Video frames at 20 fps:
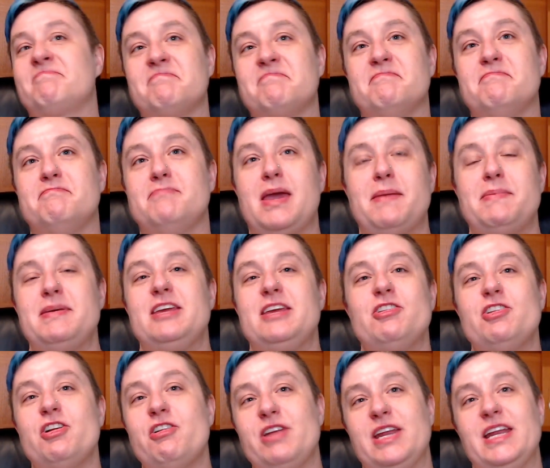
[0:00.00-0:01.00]
maybe you
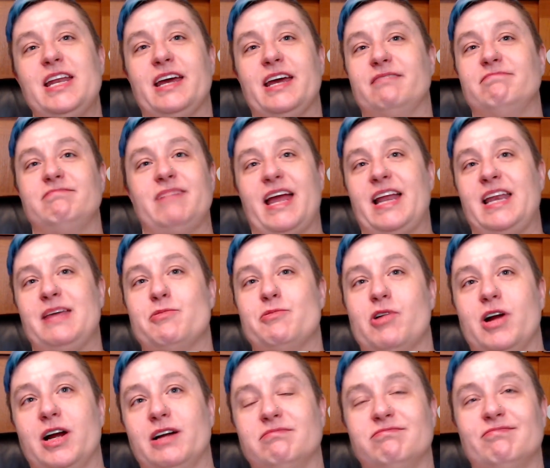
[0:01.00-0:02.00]
don't need it
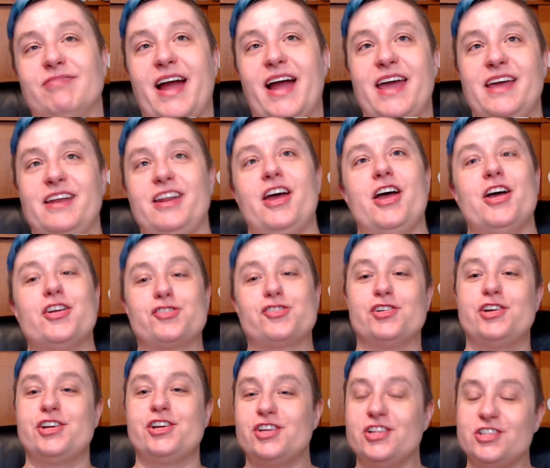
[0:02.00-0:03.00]
anymore, right?
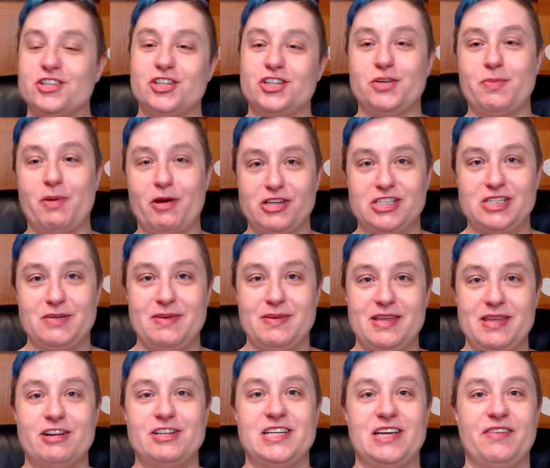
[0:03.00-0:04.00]
Traditions are supposed to be
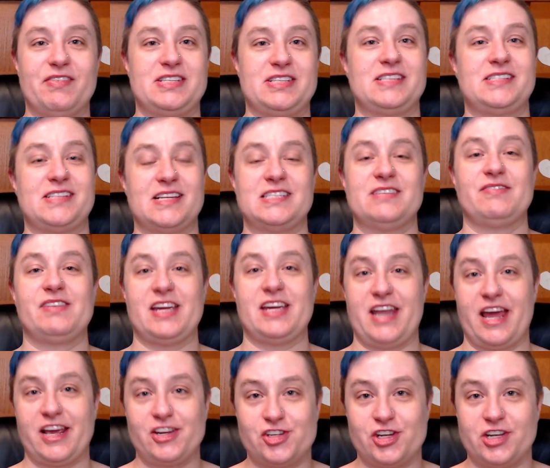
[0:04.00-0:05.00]
there to give us a sense of
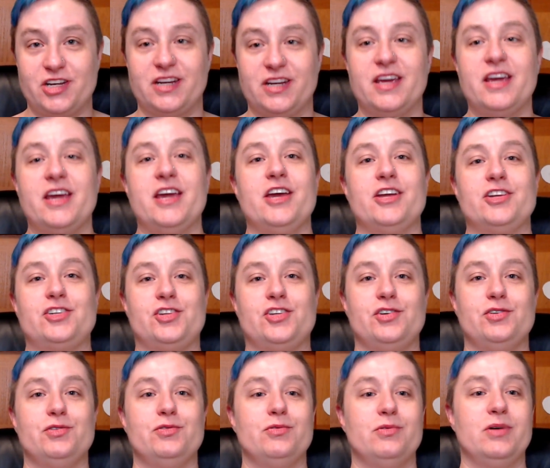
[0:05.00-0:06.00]
connection
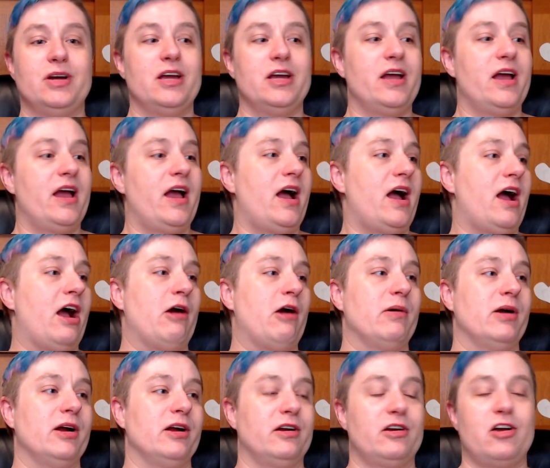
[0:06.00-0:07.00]
to
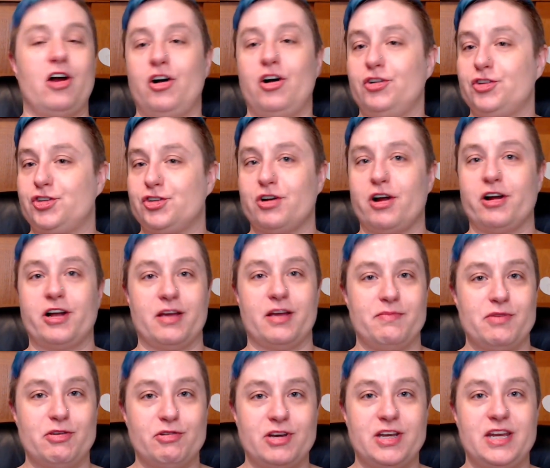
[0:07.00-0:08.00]
our culture, our
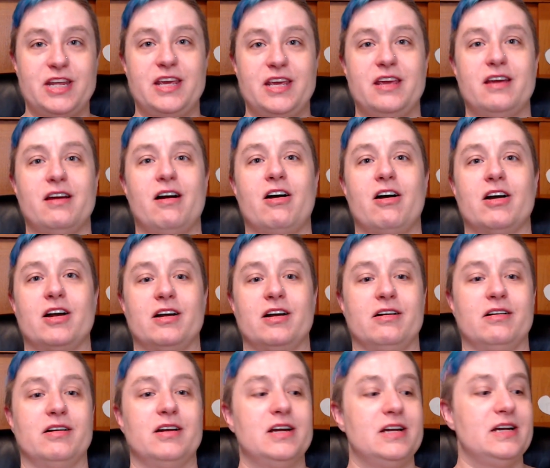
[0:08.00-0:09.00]
community,
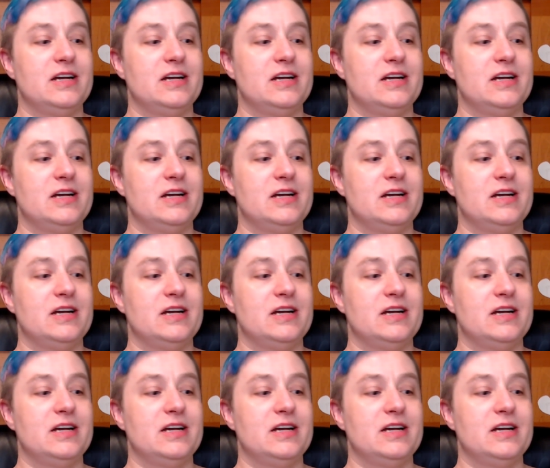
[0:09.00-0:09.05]
our